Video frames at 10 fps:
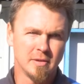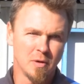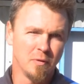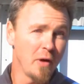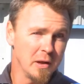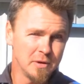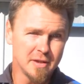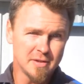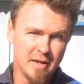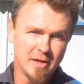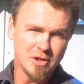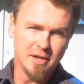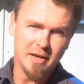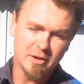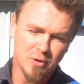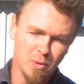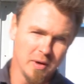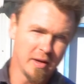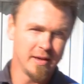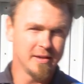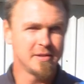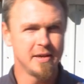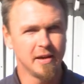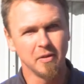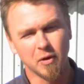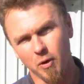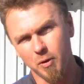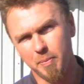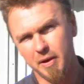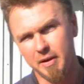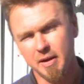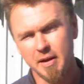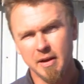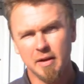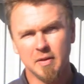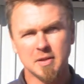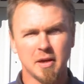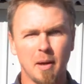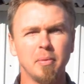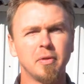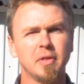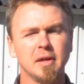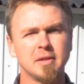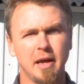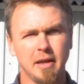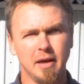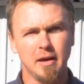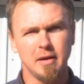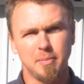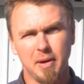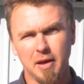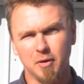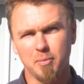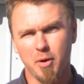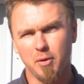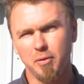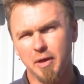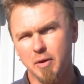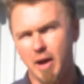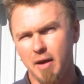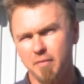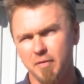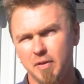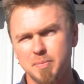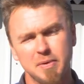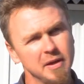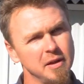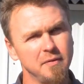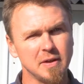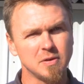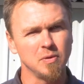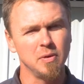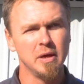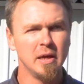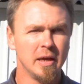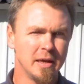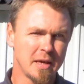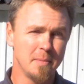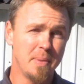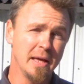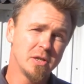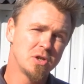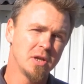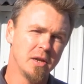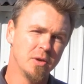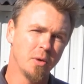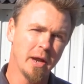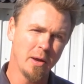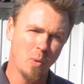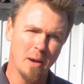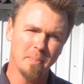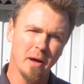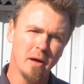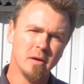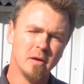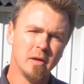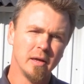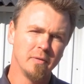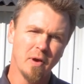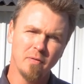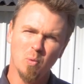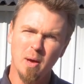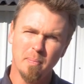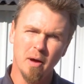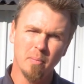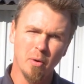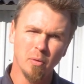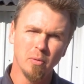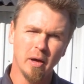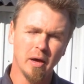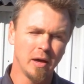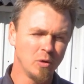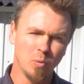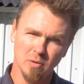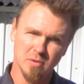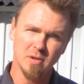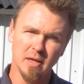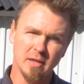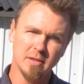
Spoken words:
so final destination in our tour is here in the cockpit. There's a couple of things out here, depending on the model that you have. This particular vessel is a bench and not a wet bar. If you have the wet bar model, you will see